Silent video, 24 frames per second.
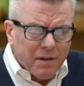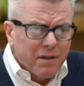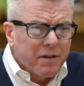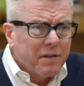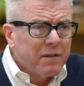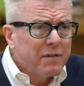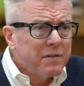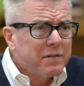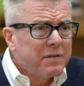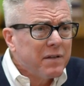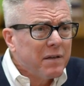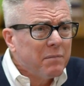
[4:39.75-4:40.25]

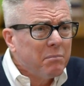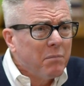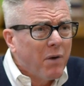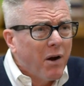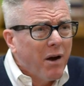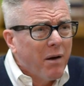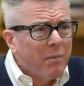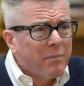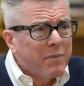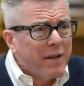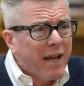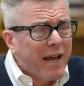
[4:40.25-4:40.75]
he said,
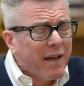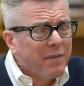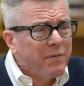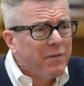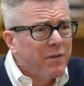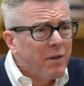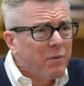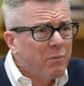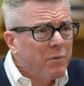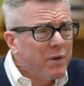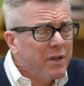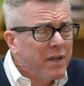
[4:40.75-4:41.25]
Mom, Dad
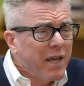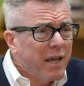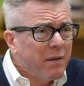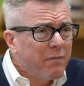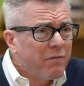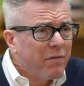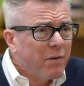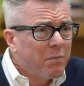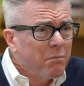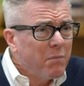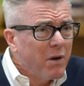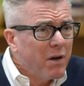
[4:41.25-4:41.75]
said we came
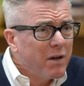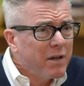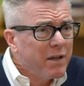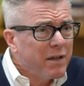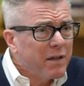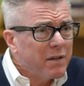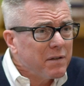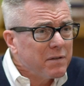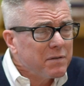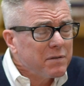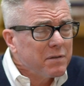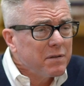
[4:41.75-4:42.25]
from
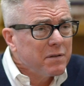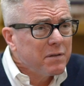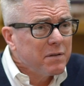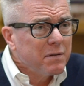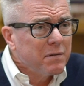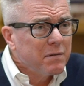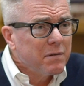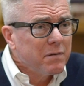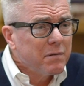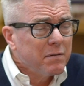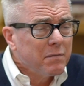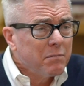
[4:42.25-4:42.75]
monkeys.
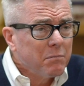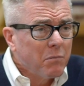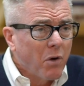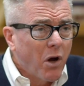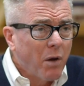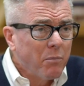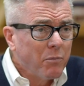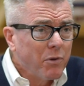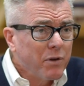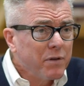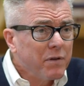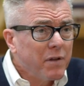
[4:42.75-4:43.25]

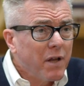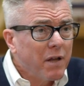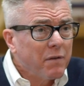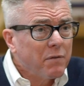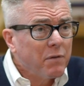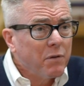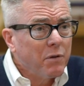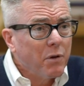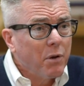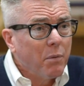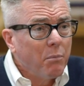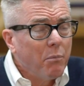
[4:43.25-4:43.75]
Mom looked at
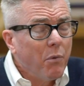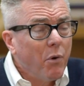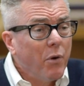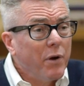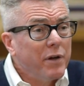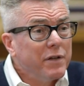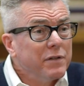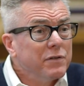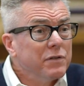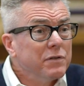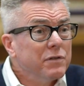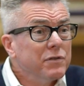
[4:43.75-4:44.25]
the little
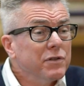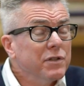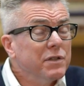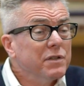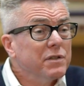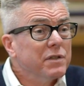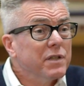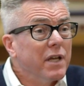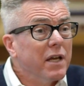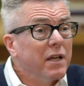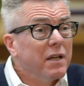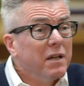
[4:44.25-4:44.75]
boy and she
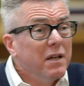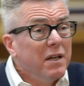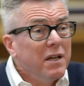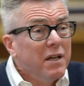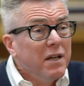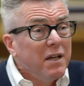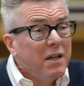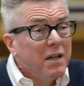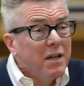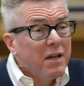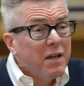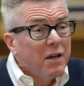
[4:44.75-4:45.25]
said,
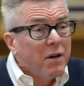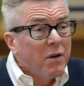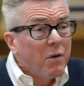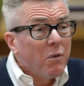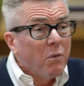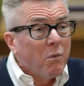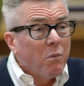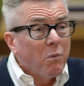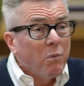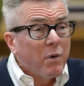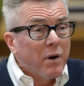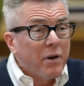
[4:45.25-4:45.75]

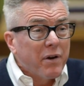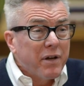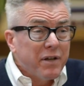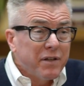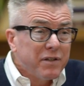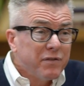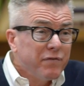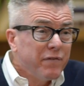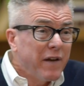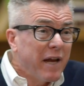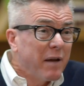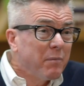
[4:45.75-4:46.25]
Where
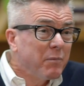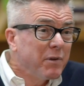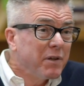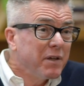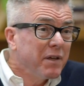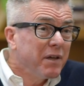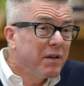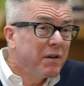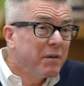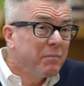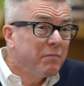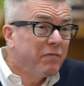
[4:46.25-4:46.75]
his family
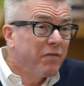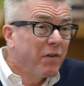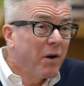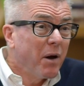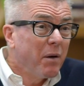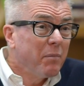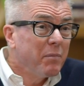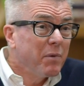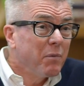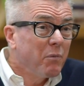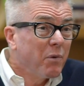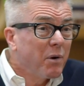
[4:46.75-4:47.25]
came
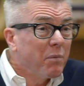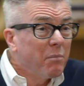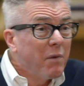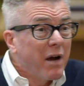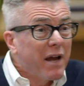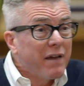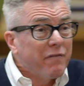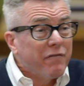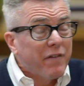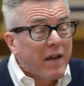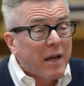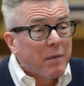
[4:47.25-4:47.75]
from and where
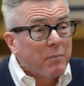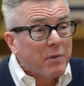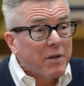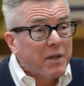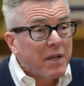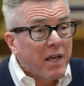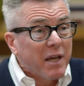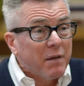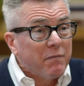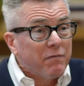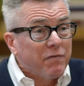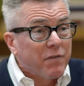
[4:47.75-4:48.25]
my family
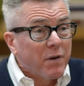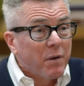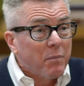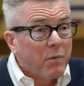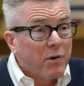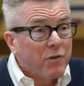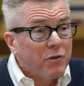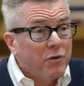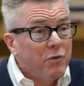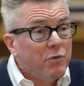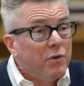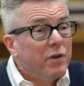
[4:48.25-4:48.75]
came from
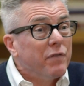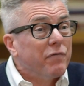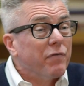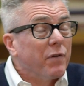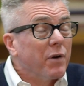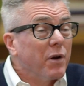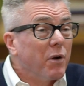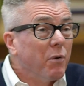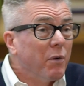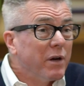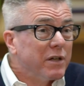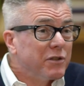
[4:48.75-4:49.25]
are two
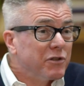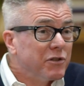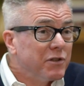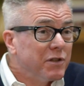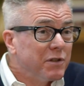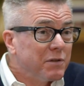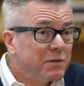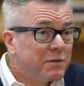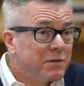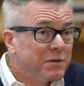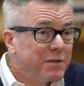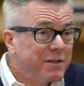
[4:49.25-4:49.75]
different
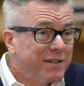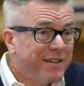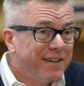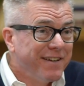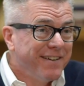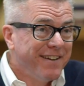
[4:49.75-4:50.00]
questions.